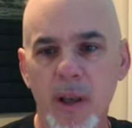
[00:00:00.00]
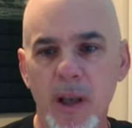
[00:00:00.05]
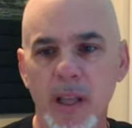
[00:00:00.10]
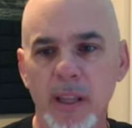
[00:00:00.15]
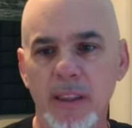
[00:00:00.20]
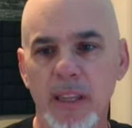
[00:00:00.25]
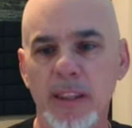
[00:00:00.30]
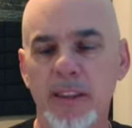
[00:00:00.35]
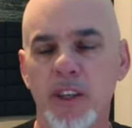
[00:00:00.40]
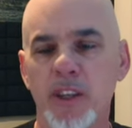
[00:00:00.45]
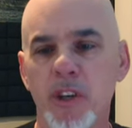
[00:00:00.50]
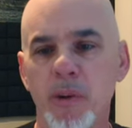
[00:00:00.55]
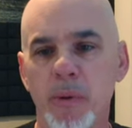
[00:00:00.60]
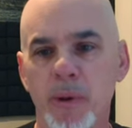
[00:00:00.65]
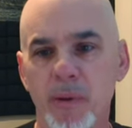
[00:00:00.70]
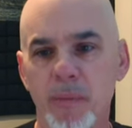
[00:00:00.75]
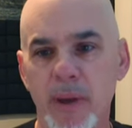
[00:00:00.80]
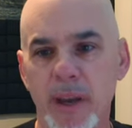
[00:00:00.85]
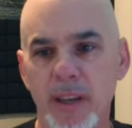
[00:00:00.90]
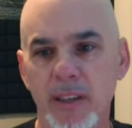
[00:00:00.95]
let the two
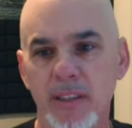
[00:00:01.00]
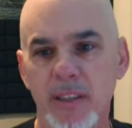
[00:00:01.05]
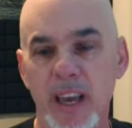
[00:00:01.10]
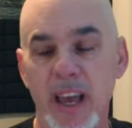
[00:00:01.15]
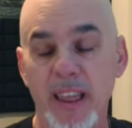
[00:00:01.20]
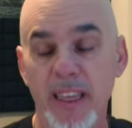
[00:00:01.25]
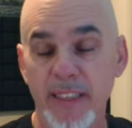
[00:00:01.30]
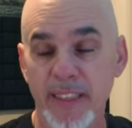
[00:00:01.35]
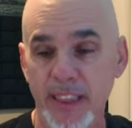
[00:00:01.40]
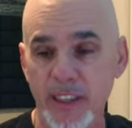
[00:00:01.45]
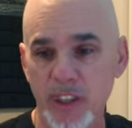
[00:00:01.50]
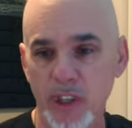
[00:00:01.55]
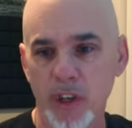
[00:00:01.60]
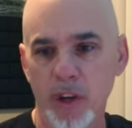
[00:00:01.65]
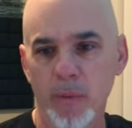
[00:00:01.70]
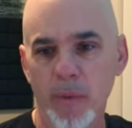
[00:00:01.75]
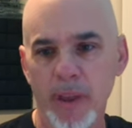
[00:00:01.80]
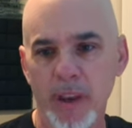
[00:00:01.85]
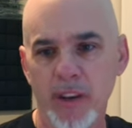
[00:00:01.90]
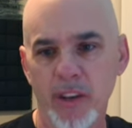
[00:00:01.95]
intermix. I think it's a good
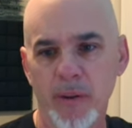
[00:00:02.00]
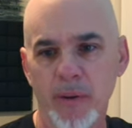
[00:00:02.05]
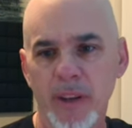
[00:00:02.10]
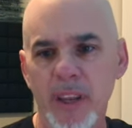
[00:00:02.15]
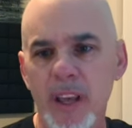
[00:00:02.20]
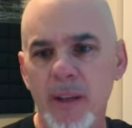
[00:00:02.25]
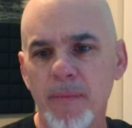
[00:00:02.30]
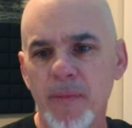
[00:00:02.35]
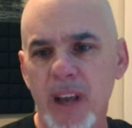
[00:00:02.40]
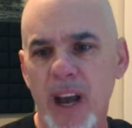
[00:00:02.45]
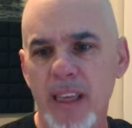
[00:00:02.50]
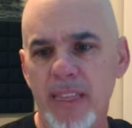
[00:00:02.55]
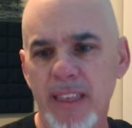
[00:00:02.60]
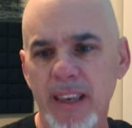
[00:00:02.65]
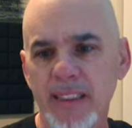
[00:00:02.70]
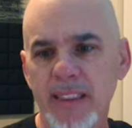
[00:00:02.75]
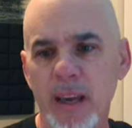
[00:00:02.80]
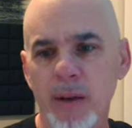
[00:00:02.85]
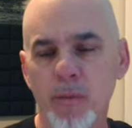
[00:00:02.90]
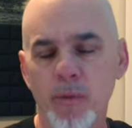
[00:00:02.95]
way to do it. I
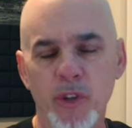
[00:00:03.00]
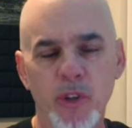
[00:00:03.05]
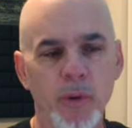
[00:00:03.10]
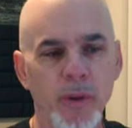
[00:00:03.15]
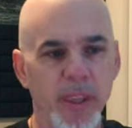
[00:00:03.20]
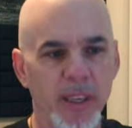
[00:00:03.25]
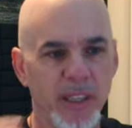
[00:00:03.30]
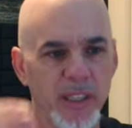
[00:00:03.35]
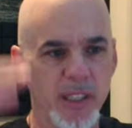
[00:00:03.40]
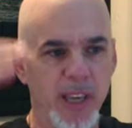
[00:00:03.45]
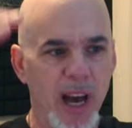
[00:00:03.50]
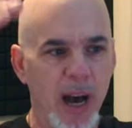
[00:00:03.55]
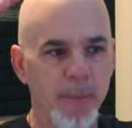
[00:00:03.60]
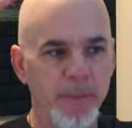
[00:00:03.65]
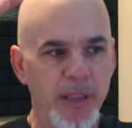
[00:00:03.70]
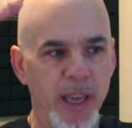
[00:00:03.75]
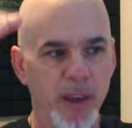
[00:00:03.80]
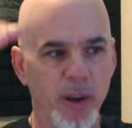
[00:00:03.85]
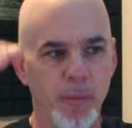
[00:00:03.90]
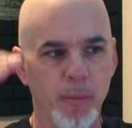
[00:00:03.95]
think that doing this top
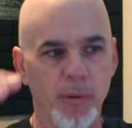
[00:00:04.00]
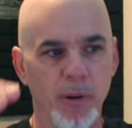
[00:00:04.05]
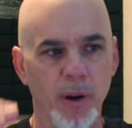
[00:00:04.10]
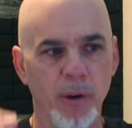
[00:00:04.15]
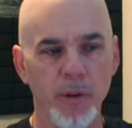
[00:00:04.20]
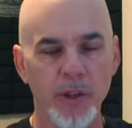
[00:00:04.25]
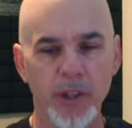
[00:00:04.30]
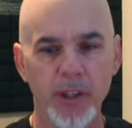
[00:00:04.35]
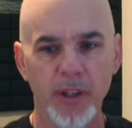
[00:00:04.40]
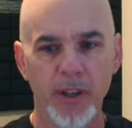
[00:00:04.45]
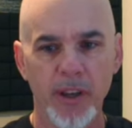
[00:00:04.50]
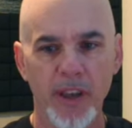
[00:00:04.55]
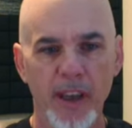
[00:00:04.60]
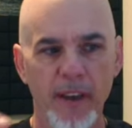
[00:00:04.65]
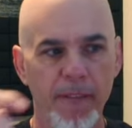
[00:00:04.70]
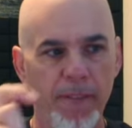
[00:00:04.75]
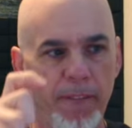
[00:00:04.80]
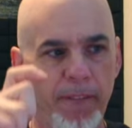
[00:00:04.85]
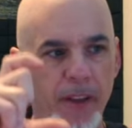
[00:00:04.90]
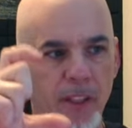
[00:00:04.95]
down approach,
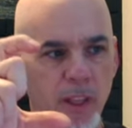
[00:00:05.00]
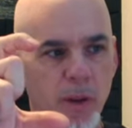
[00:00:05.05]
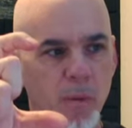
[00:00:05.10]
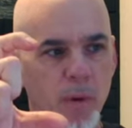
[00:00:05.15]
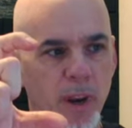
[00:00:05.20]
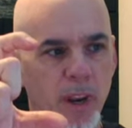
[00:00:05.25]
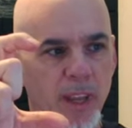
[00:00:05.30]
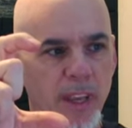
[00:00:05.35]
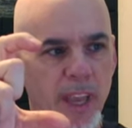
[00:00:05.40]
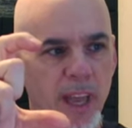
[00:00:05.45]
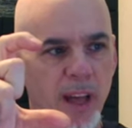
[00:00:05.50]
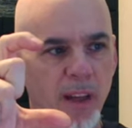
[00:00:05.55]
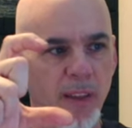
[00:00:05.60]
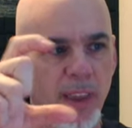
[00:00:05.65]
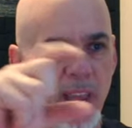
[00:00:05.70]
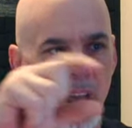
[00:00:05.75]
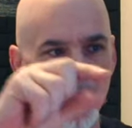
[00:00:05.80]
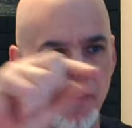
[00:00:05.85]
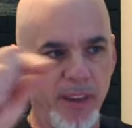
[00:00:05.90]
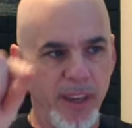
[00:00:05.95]
filling one account and
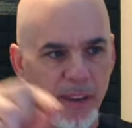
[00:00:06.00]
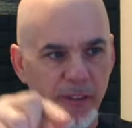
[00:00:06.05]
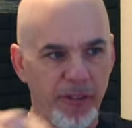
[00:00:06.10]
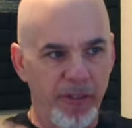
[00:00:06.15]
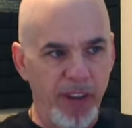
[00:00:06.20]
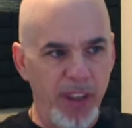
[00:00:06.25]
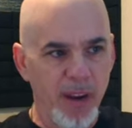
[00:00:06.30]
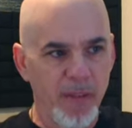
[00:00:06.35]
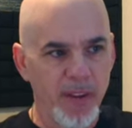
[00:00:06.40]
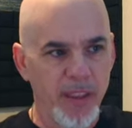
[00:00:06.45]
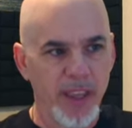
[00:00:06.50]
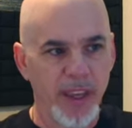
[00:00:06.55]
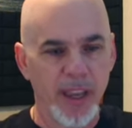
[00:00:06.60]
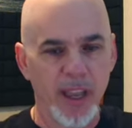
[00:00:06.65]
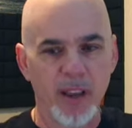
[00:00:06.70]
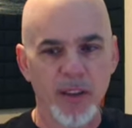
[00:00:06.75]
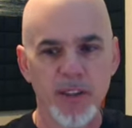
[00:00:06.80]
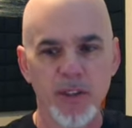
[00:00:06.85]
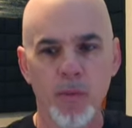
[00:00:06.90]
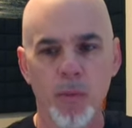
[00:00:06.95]
having it feed everything
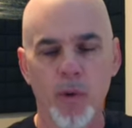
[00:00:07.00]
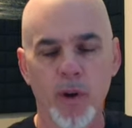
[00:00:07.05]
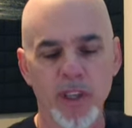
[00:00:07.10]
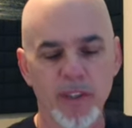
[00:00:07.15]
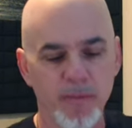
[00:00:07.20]
else, works